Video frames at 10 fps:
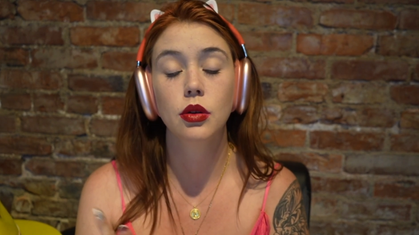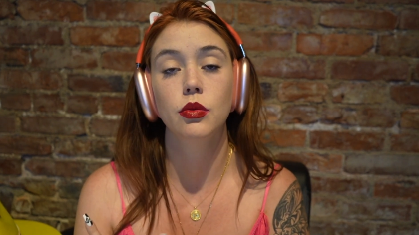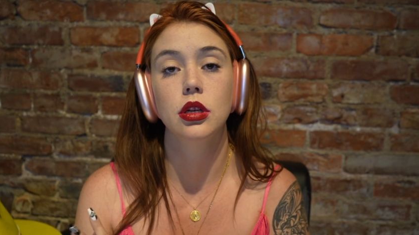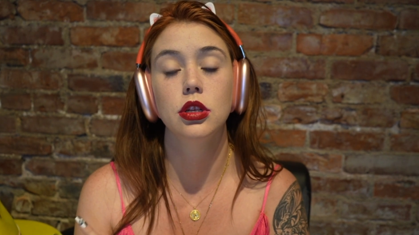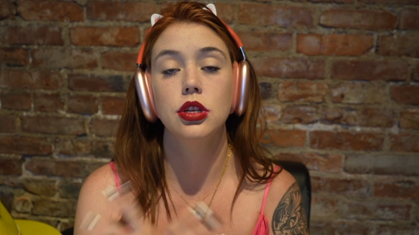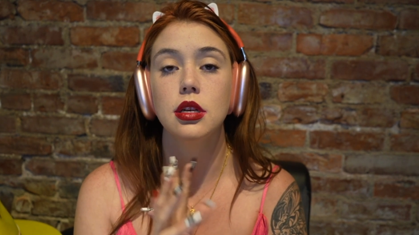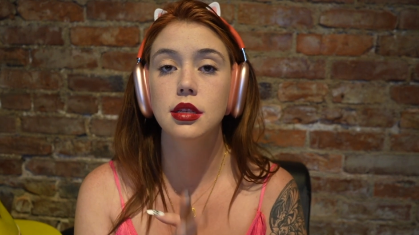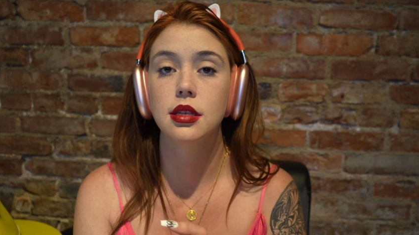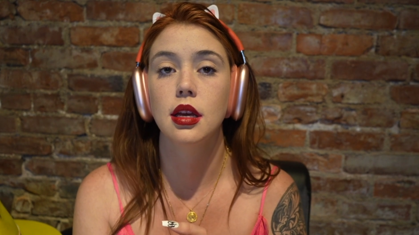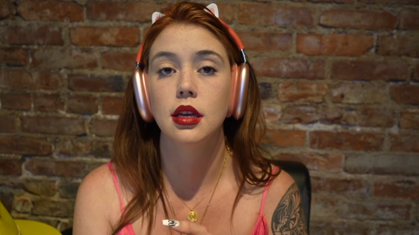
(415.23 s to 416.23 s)
which she
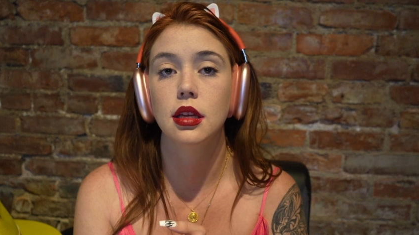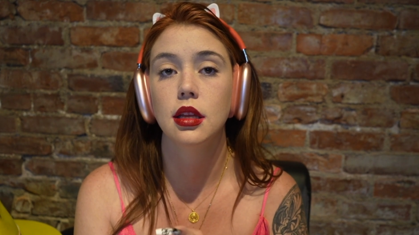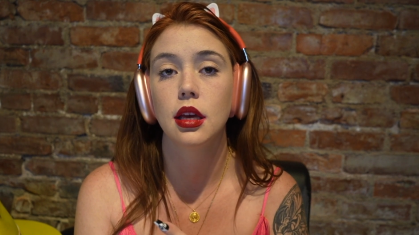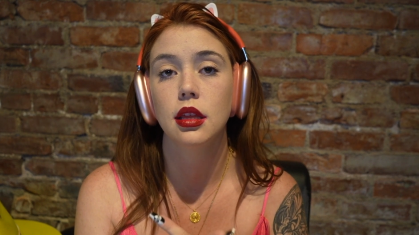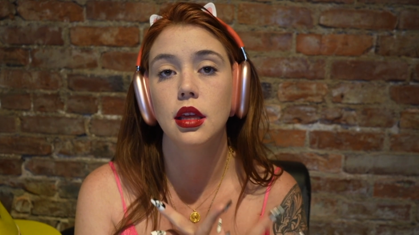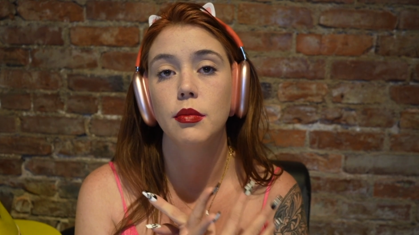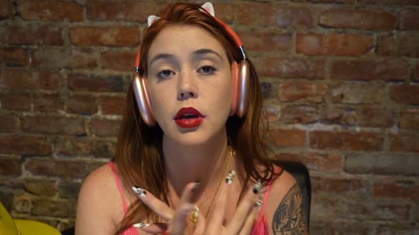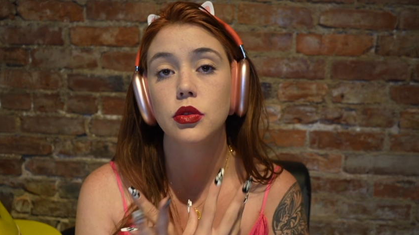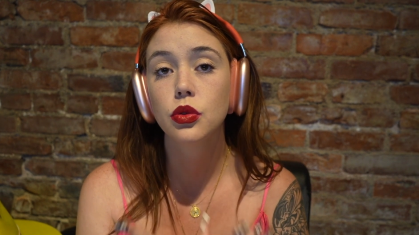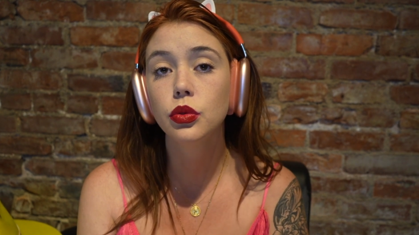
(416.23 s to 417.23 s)
said that
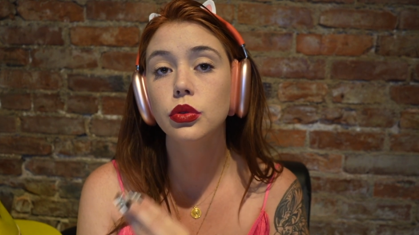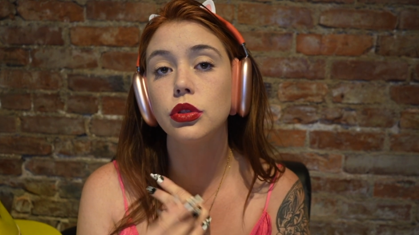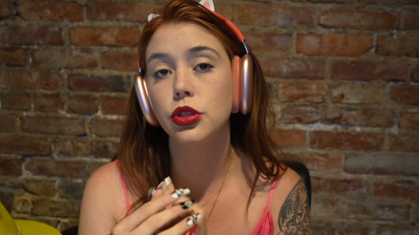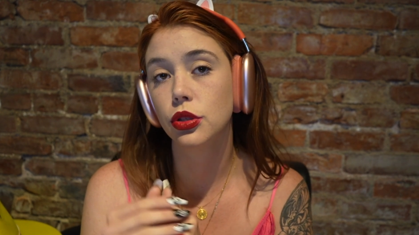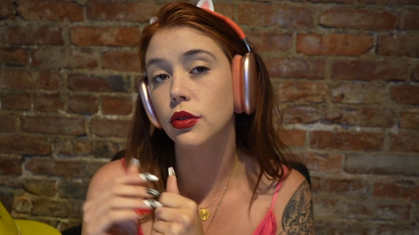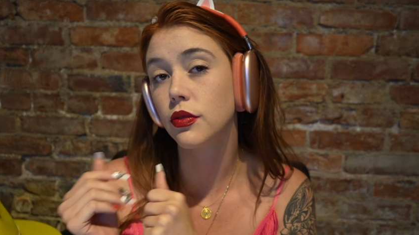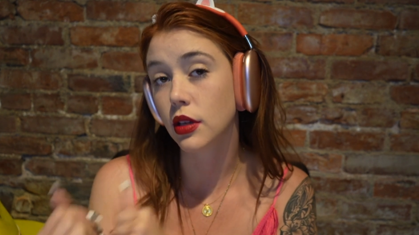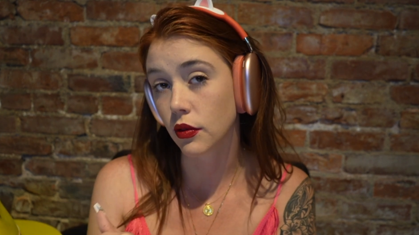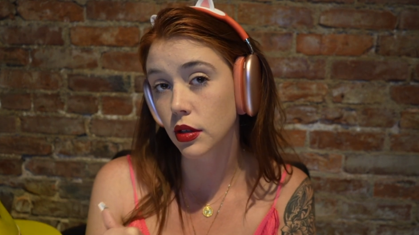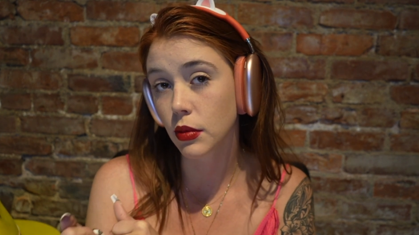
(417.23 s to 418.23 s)
my school should have
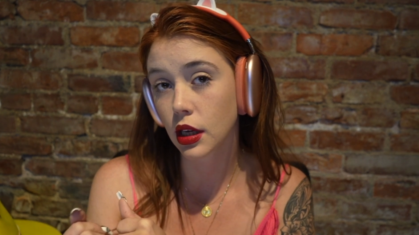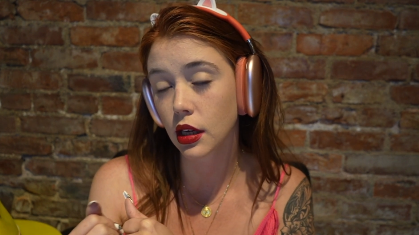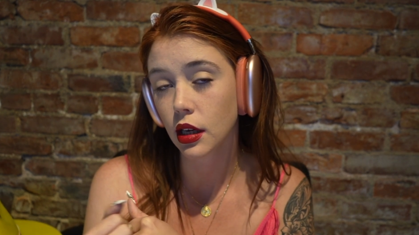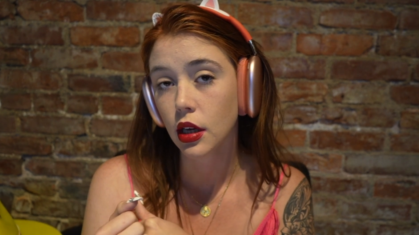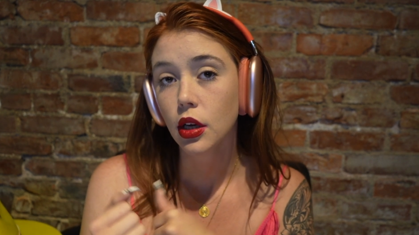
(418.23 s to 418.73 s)
given me.